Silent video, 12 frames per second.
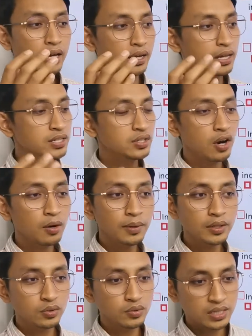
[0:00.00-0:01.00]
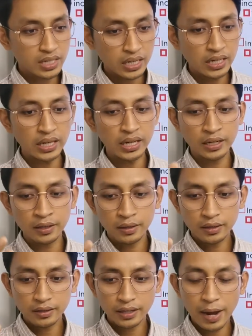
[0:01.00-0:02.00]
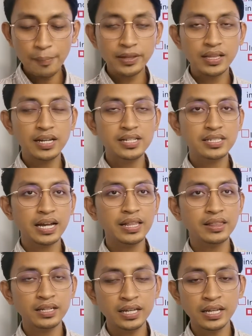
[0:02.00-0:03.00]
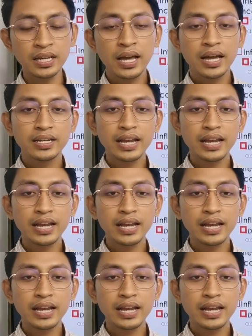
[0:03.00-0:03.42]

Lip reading: It is normal to see in capitalist country